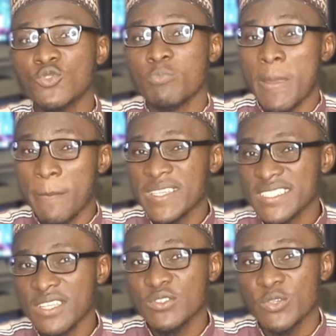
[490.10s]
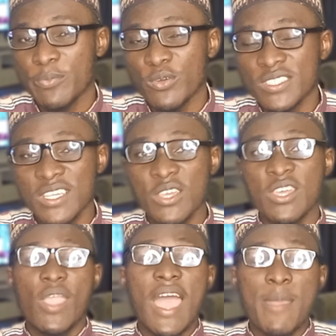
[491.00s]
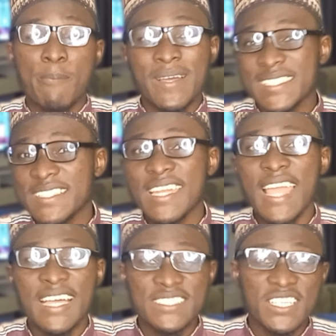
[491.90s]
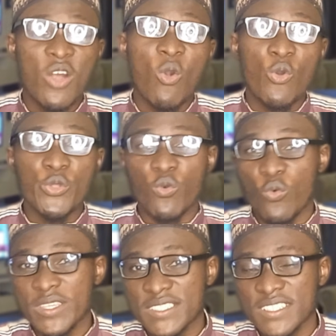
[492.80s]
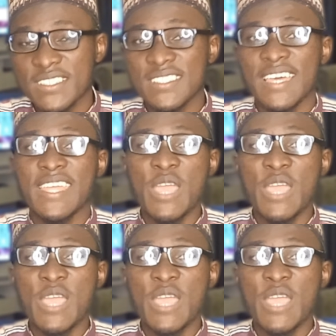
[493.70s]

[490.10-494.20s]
to my personal support where I personally answer all your questions and